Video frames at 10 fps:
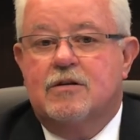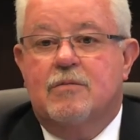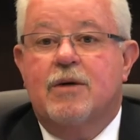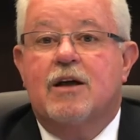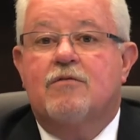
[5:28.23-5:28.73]

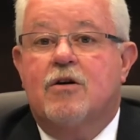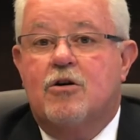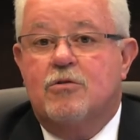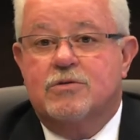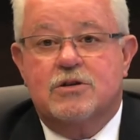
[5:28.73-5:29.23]
amount of
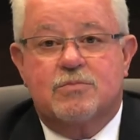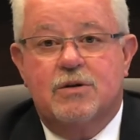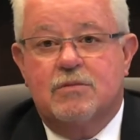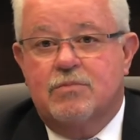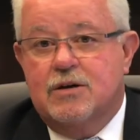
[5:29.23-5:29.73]
homes that's
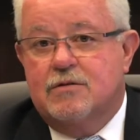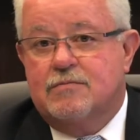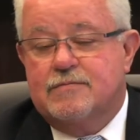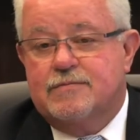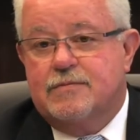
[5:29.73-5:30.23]
been built